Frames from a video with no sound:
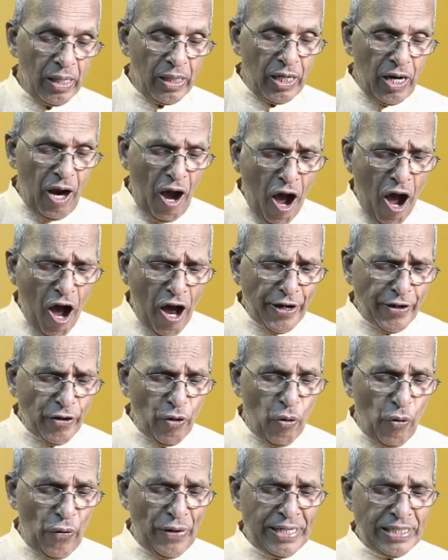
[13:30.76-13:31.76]
God
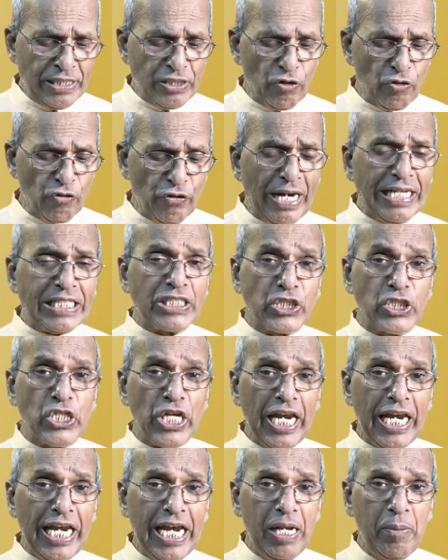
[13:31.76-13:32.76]
who is rich
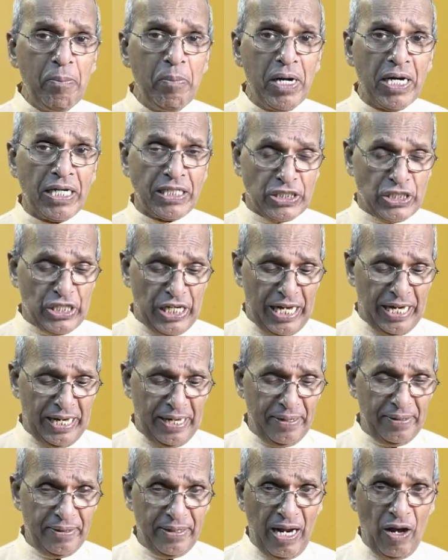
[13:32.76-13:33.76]
in
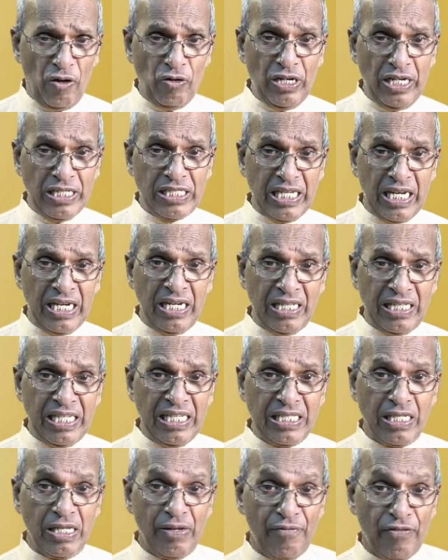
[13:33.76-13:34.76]
mercy. Now listen
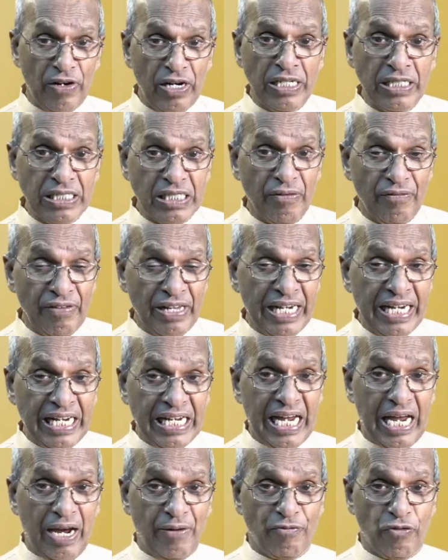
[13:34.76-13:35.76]
this verse very
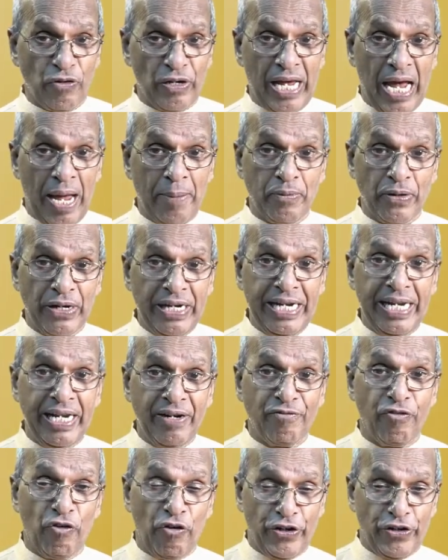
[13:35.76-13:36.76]
carefully. I am
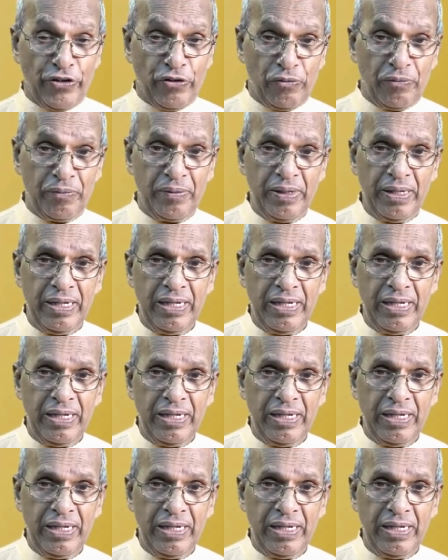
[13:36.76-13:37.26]
reading for you.